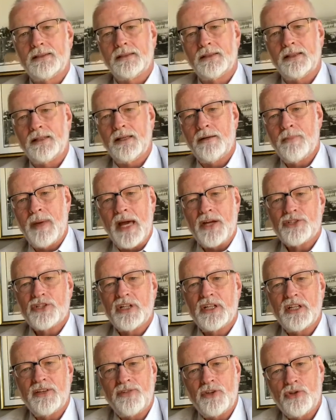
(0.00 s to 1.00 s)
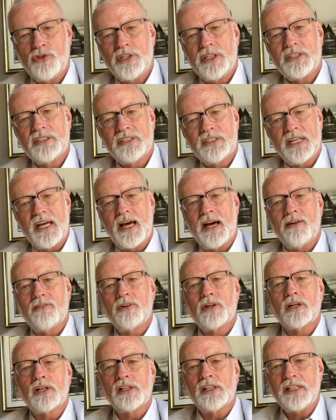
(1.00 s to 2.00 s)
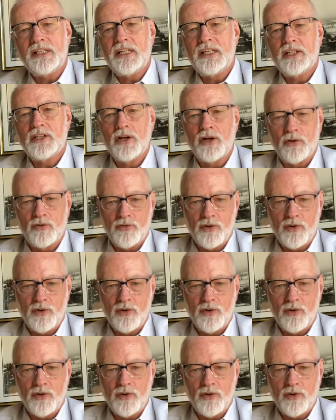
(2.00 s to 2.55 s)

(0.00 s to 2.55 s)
Imagine if you didn't have clean